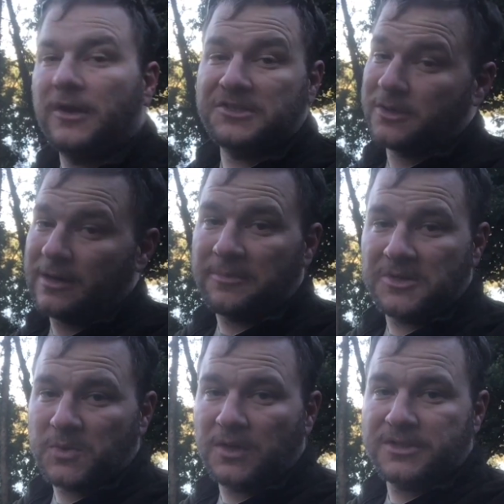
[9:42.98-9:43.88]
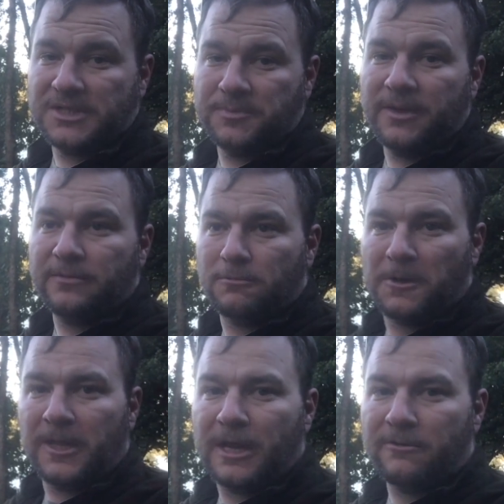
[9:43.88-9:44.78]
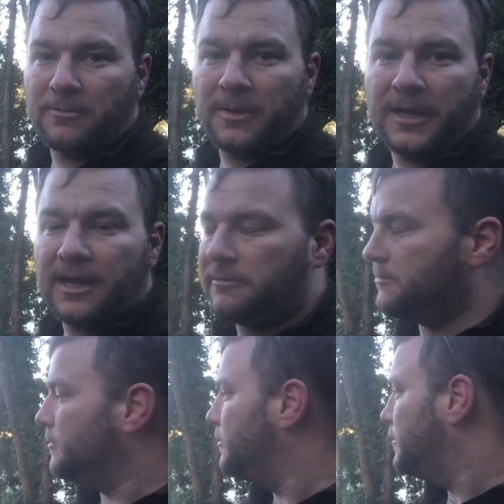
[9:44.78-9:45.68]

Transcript: knew that's going to happen as well, so that's a bit of a rookie error on my half.